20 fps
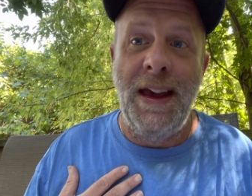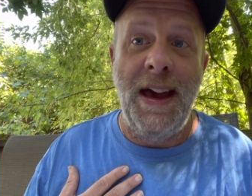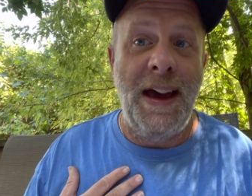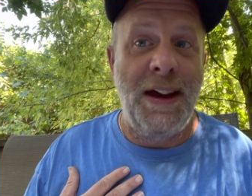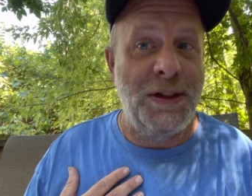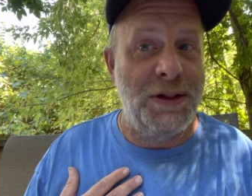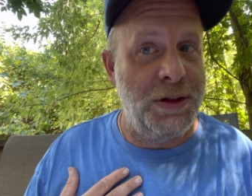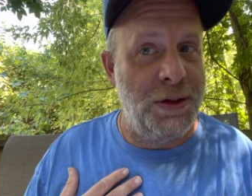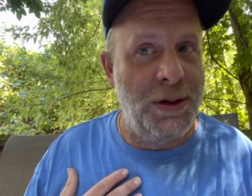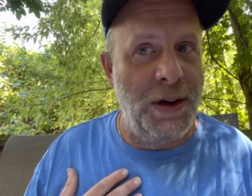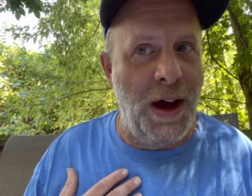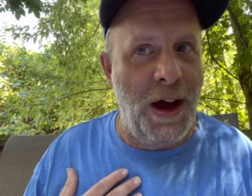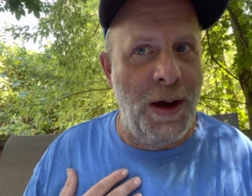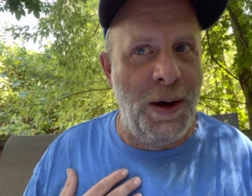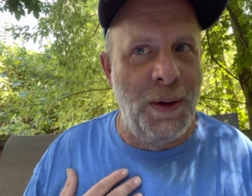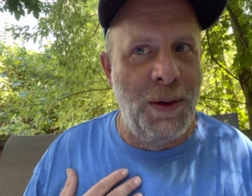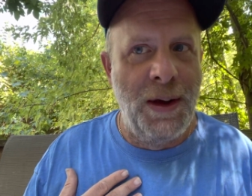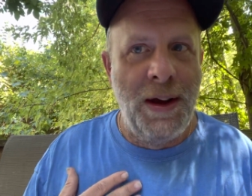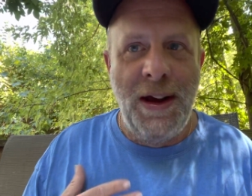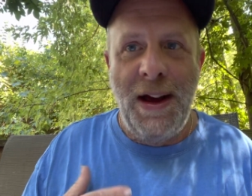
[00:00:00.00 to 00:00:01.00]
As you
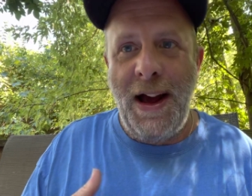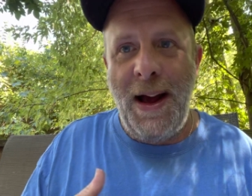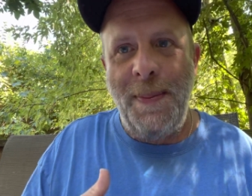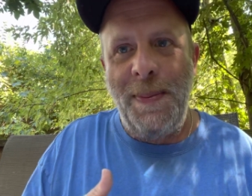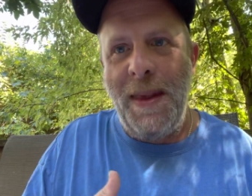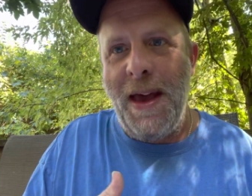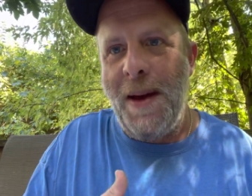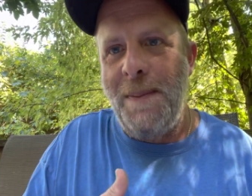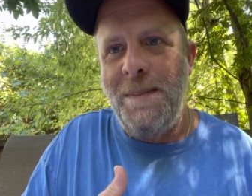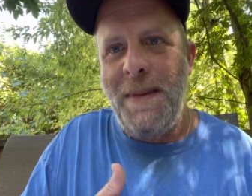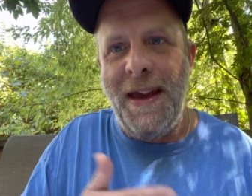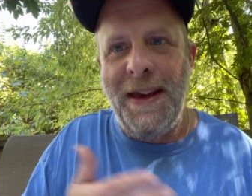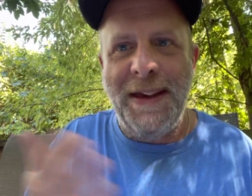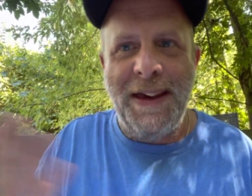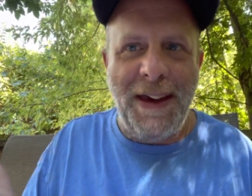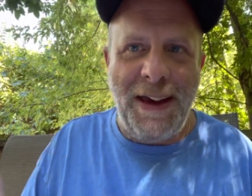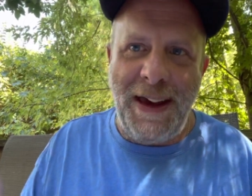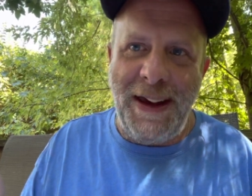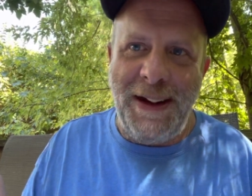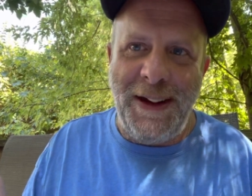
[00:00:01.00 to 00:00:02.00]
know, I'm not
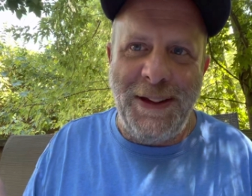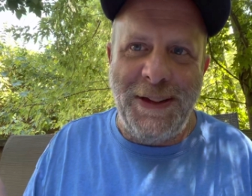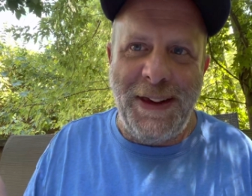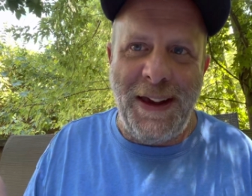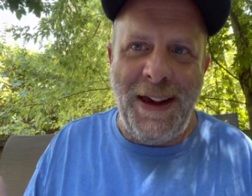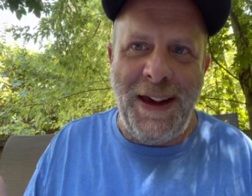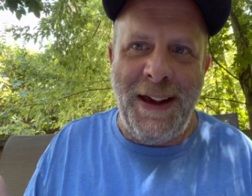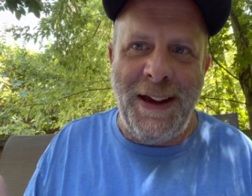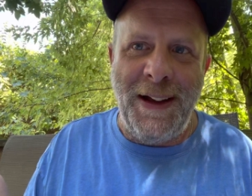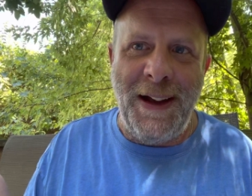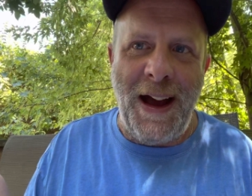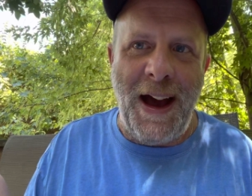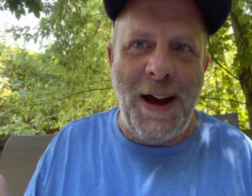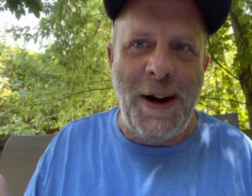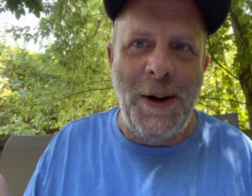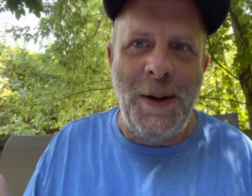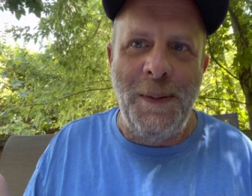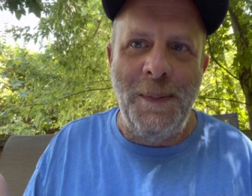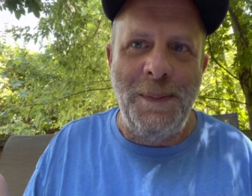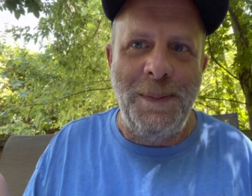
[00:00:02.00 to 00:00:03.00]
making anything. I
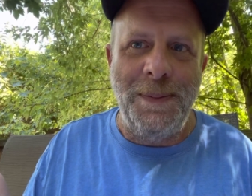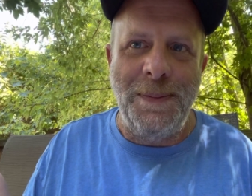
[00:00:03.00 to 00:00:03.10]
don't